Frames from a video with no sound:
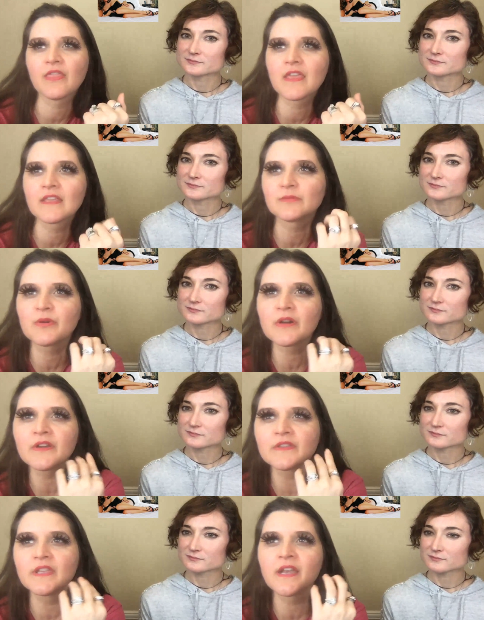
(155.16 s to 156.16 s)
Speaker 1: this
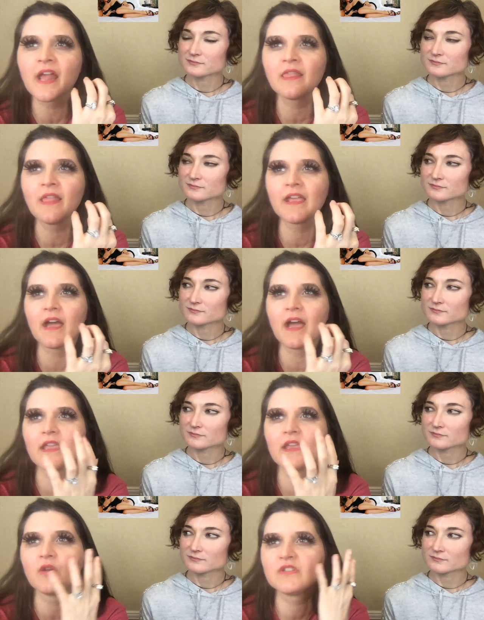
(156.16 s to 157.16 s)
person i like I,
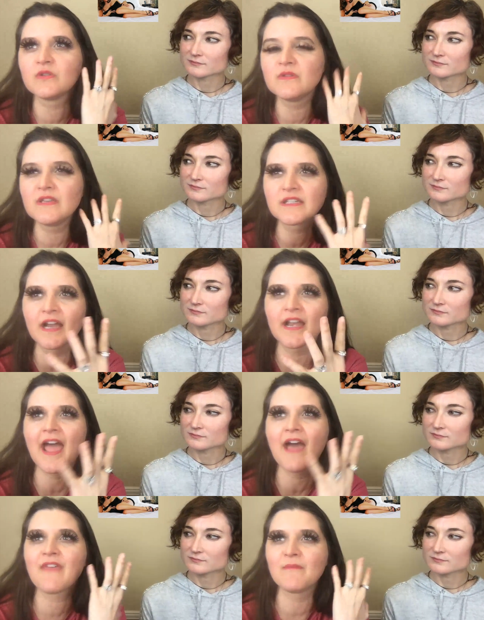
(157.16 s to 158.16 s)
you know do you need to kind of have